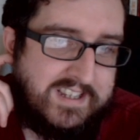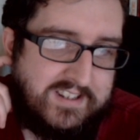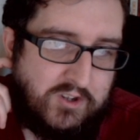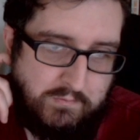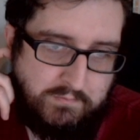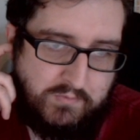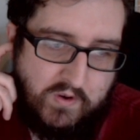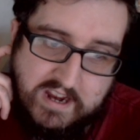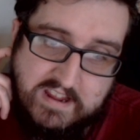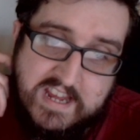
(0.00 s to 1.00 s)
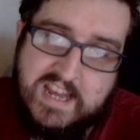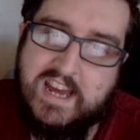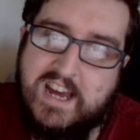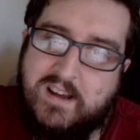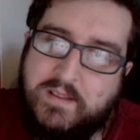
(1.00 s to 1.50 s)
not great.
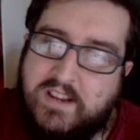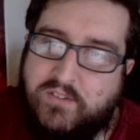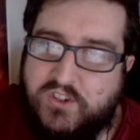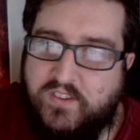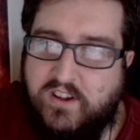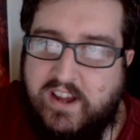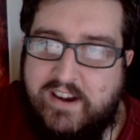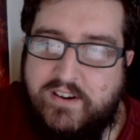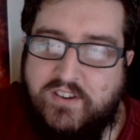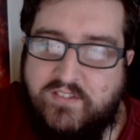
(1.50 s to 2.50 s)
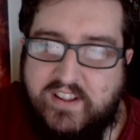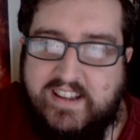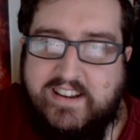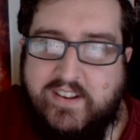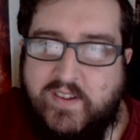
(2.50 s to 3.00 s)
But then you've also got the Harriers of
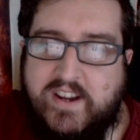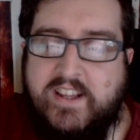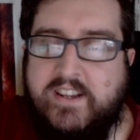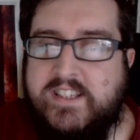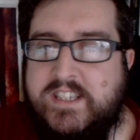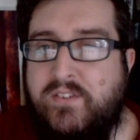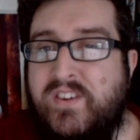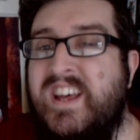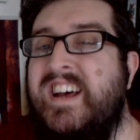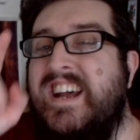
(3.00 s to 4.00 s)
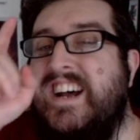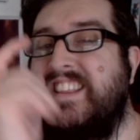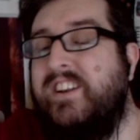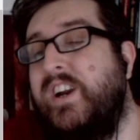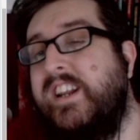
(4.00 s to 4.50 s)
Dunland and all that kind of good stuff. And
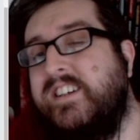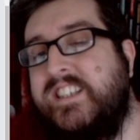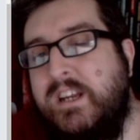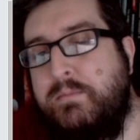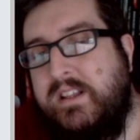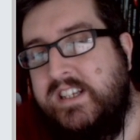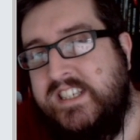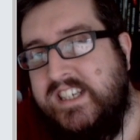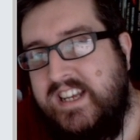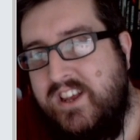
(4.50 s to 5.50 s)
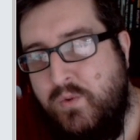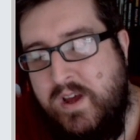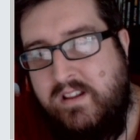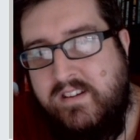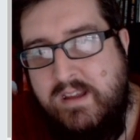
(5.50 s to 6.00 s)
then the really nice thing about this as
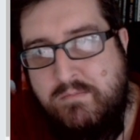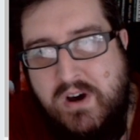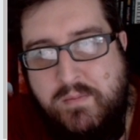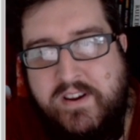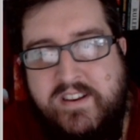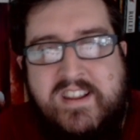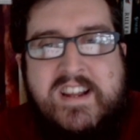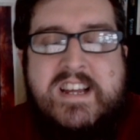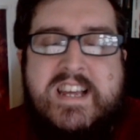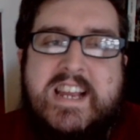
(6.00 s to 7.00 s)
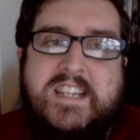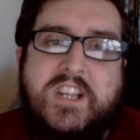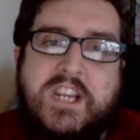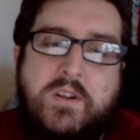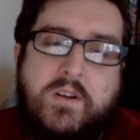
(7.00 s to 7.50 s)
well, in my mind, is
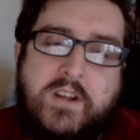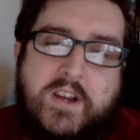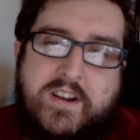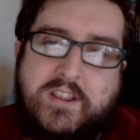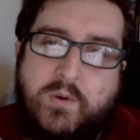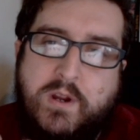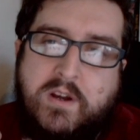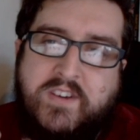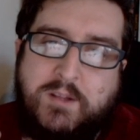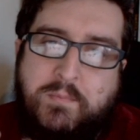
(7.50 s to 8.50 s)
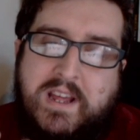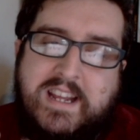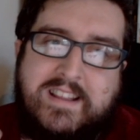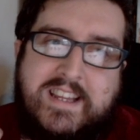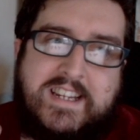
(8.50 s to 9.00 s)
that you can go down the route of either
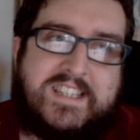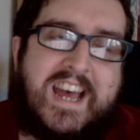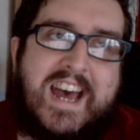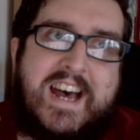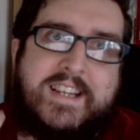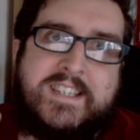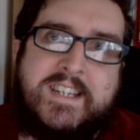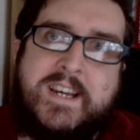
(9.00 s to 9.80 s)
playing these as